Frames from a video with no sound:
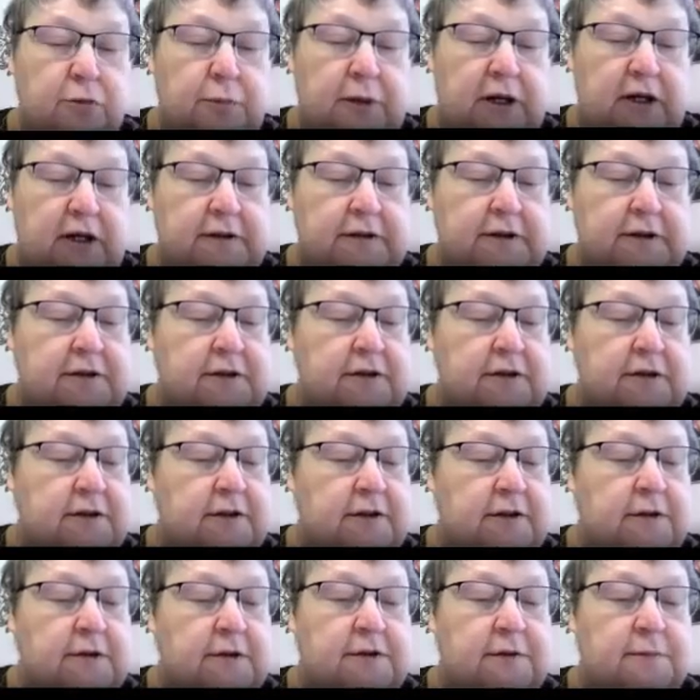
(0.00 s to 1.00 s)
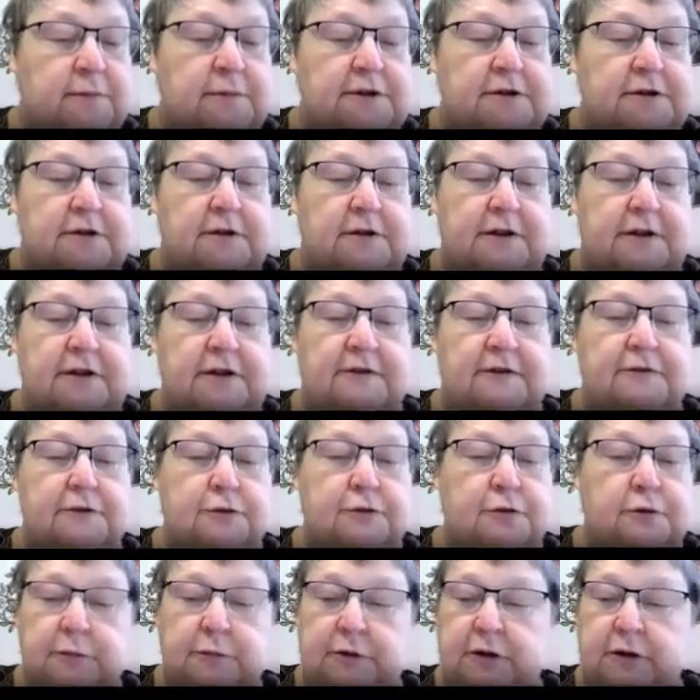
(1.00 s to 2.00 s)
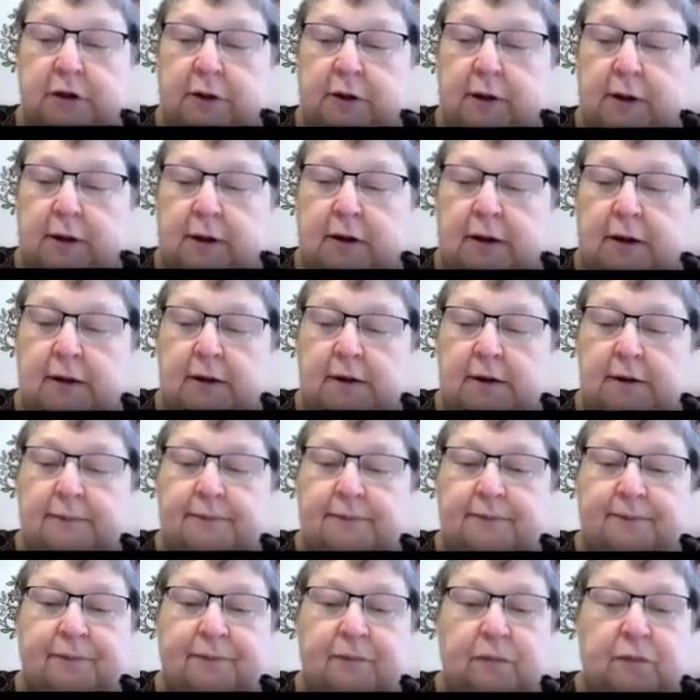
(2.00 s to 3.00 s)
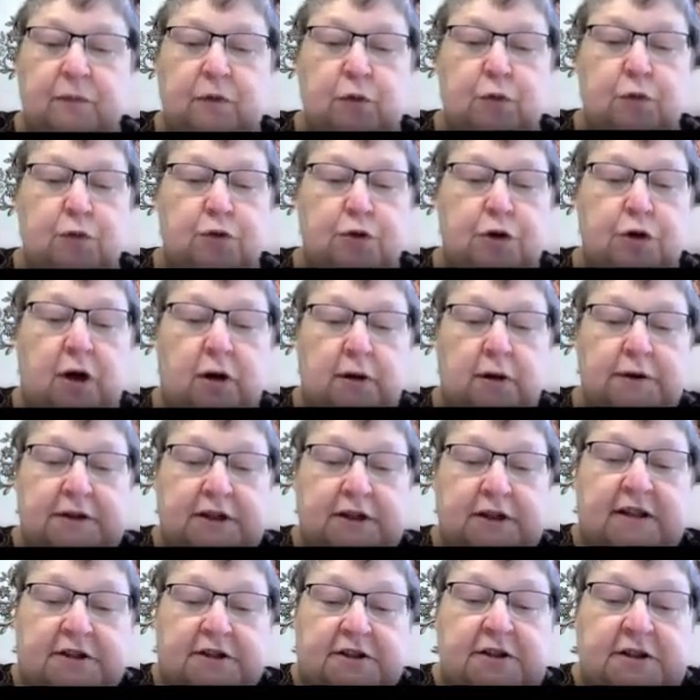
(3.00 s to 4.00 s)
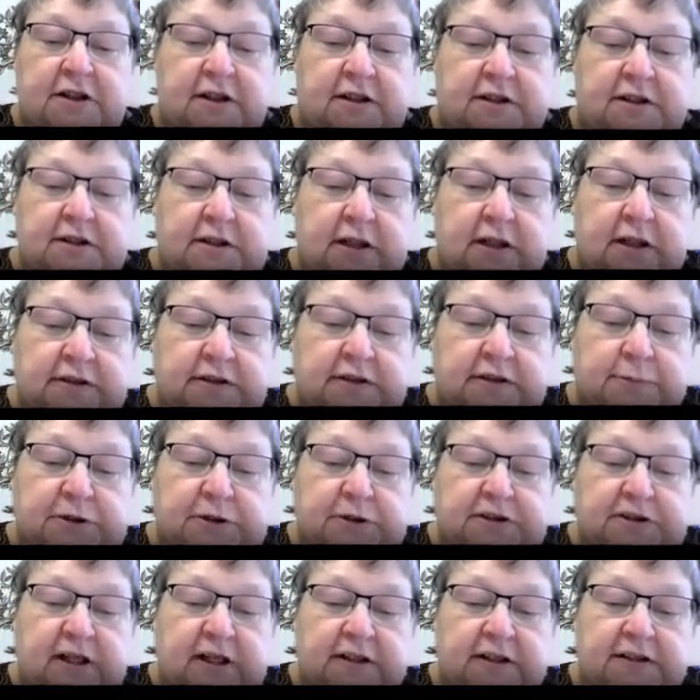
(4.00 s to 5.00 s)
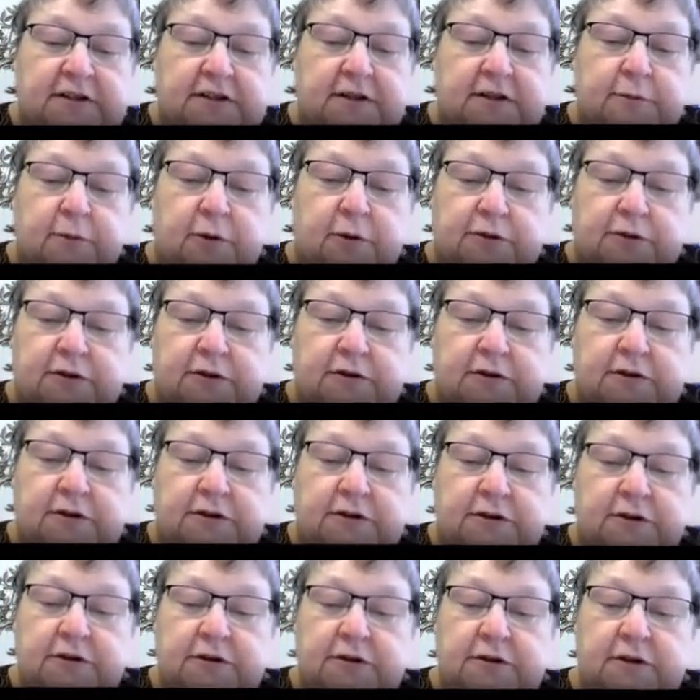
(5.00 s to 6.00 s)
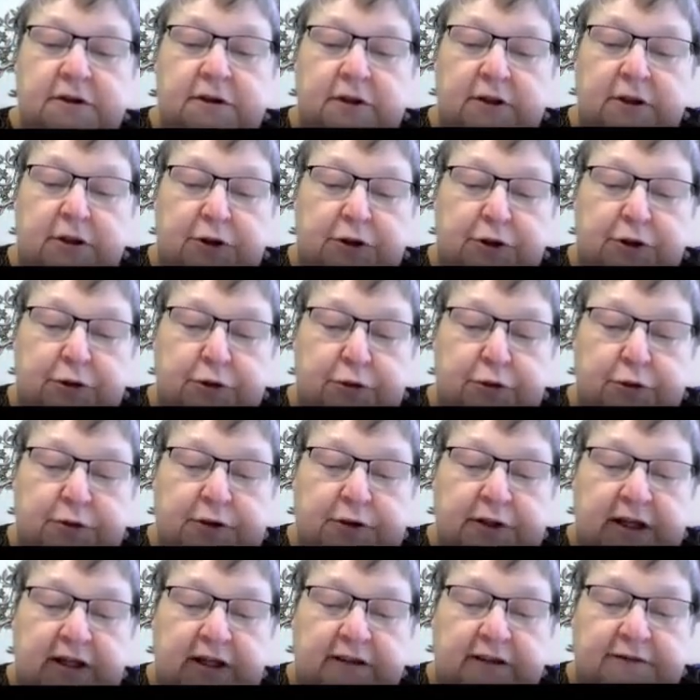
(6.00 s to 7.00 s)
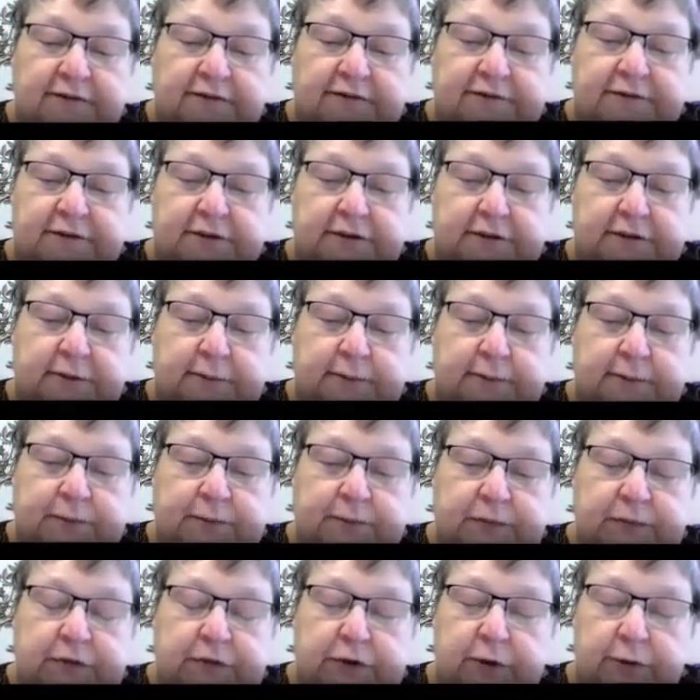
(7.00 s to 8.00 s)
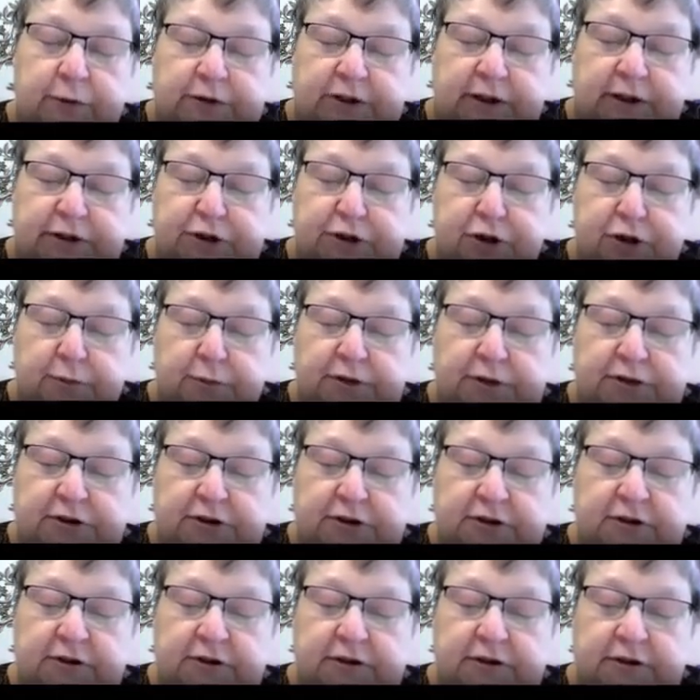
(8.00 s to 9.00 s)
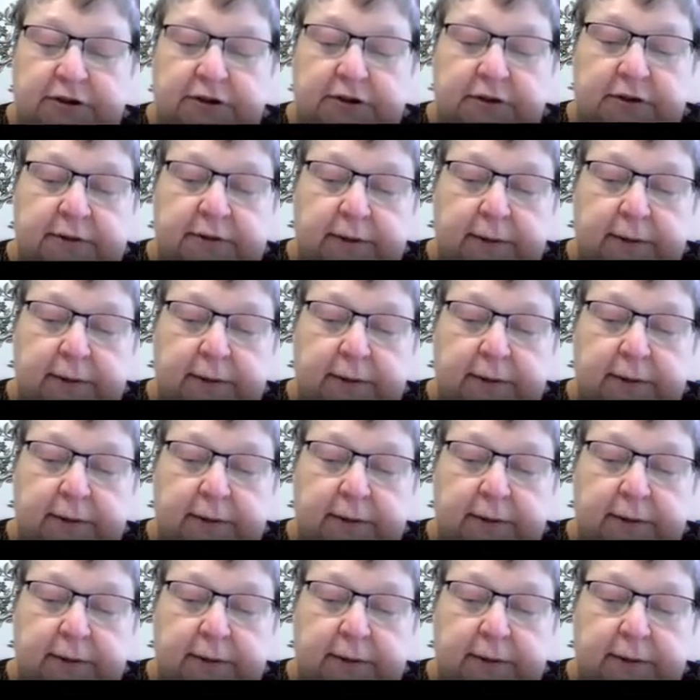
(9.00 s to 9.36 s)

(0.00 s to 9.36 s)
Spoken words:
back here a little bit so I have room to draw. Yes, that's precisely what it is. You have those isometries,